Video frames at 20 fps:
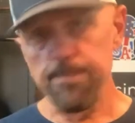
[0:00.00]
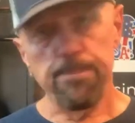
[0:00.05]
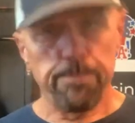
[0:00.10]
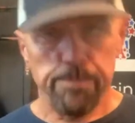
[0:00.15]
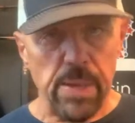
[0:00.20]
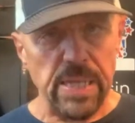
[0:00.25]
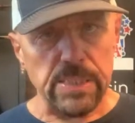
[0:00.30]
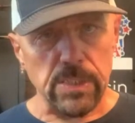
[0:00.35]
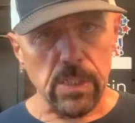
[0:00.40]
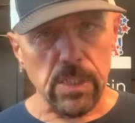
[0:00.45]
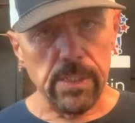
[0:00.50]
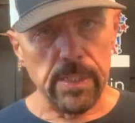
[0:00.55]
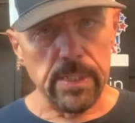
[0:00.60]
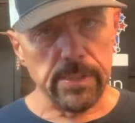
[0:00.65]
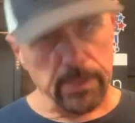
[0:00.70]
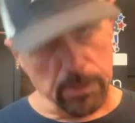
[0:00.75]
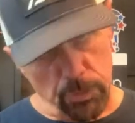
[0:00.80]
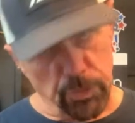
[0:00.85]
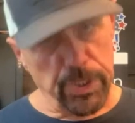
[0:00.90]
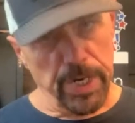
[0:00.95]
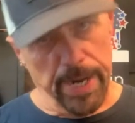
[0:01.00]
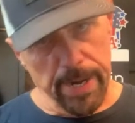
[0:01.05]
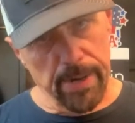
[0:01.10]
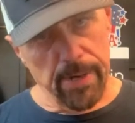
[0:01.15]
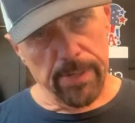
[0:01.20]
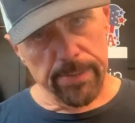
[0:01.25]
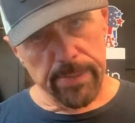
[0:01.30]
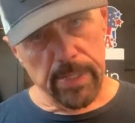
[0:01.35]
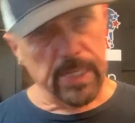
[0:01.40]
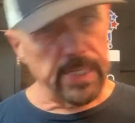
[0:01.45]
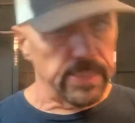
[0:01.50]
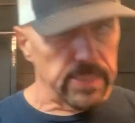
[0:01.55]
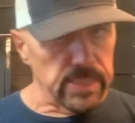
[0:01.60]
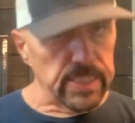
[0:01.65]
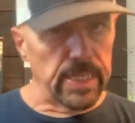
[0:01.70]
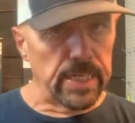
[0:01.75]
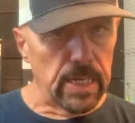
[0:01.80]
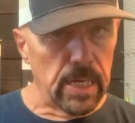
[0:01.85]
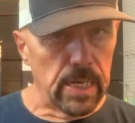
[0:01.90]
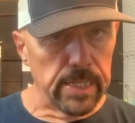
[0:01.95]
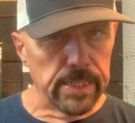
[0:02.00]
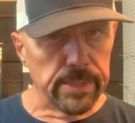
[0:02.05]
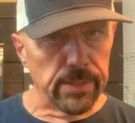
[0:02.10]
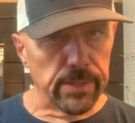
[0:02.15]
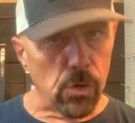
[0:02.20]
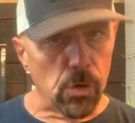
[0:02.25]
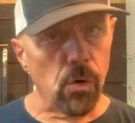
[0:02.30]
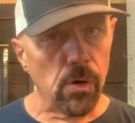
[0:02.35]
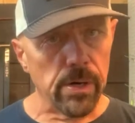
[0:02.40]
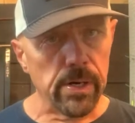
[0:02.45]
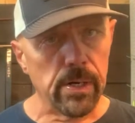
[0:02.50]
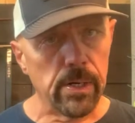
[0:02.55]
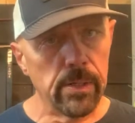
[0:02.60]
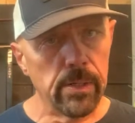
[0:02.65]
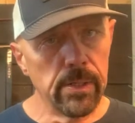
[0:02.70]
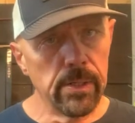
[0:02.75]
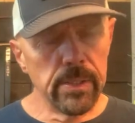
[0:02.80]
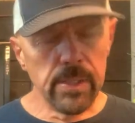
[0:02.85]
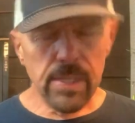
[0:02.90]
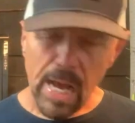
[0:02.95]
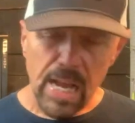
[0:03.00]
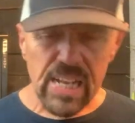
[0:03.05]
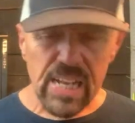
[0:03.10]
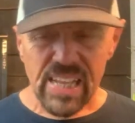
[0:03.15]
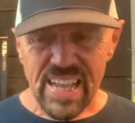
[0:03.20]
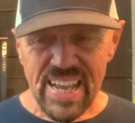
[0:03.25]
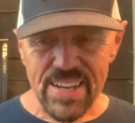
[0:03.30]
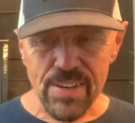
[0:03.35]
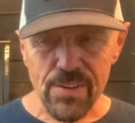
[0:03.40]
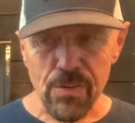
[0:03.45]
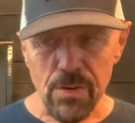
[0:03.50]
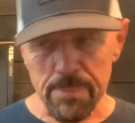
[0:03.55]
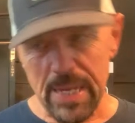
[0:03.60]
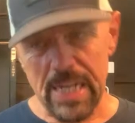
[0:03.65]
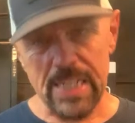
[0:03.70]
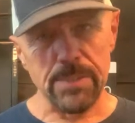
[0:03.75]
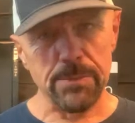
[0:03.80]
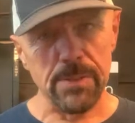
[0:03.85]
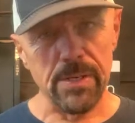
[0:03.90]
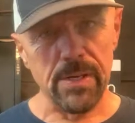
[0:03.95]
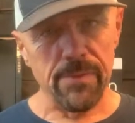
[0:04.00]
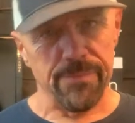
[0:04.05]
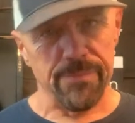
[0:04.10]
Basically, it's a chair that I sit on in the corner. Kind of like reminds me of